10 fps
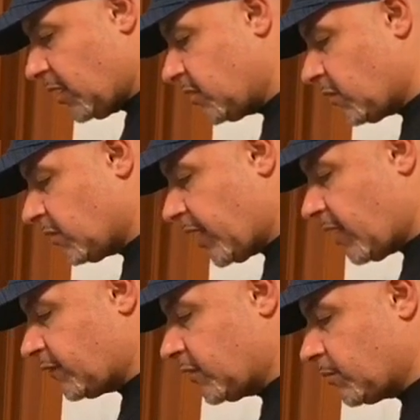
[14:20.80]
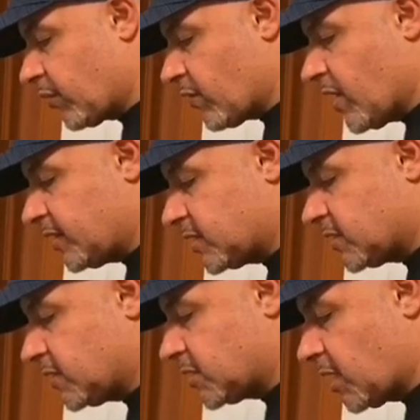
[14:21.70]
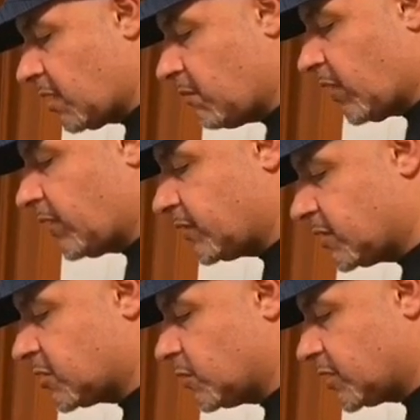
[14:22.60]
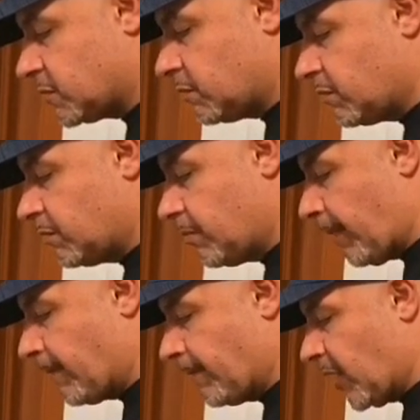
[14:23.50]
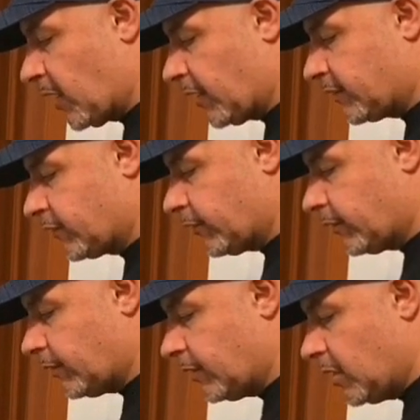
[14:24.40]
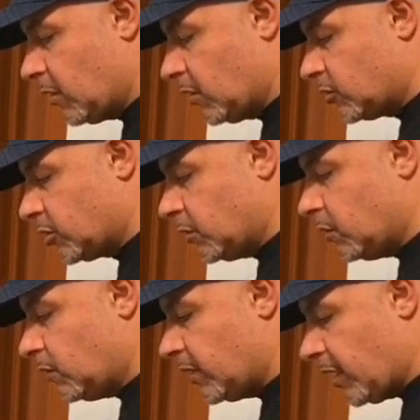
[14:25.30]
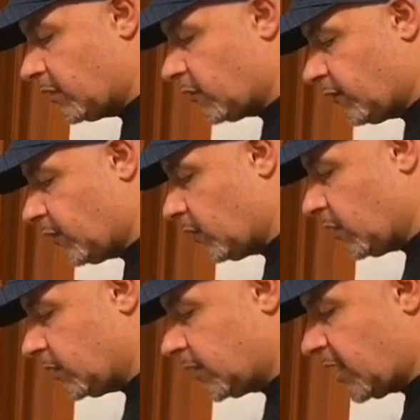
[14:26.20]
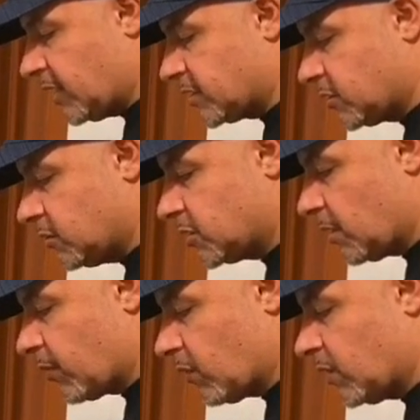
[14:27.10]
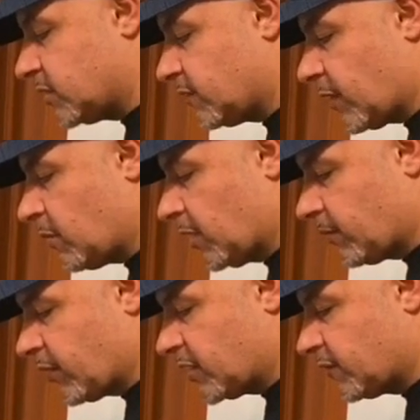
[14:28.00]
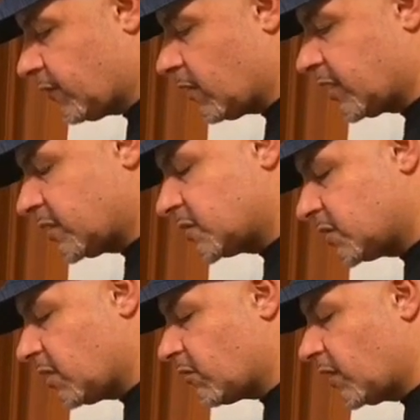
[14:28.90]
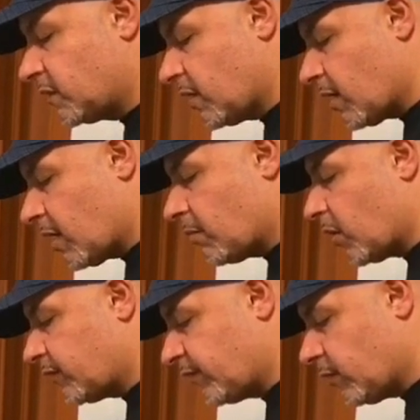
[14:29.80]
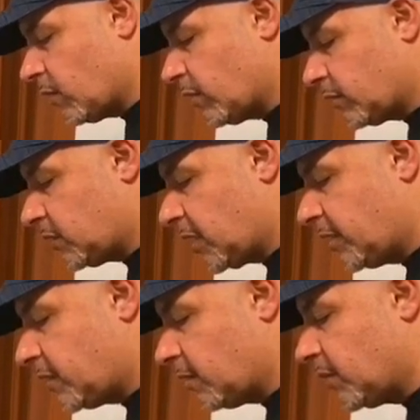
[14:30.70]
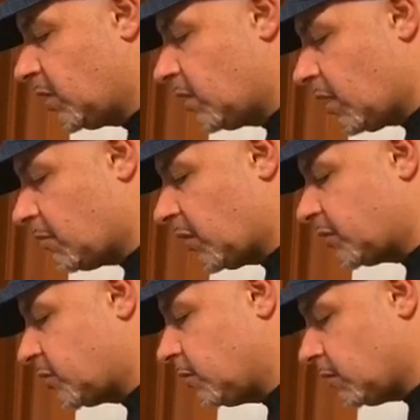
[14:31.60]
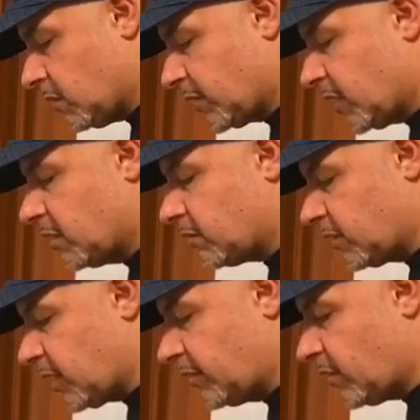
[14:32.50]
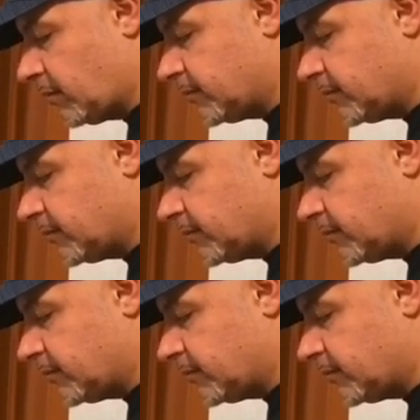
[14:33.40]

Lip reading: you don't have to press the same button to switch like to 2 and to 4. It has 2 separate ones. If I want to press 4, I can see it right there. I'm on 4, it'll light up. I'm on 2, okay, it'll light up.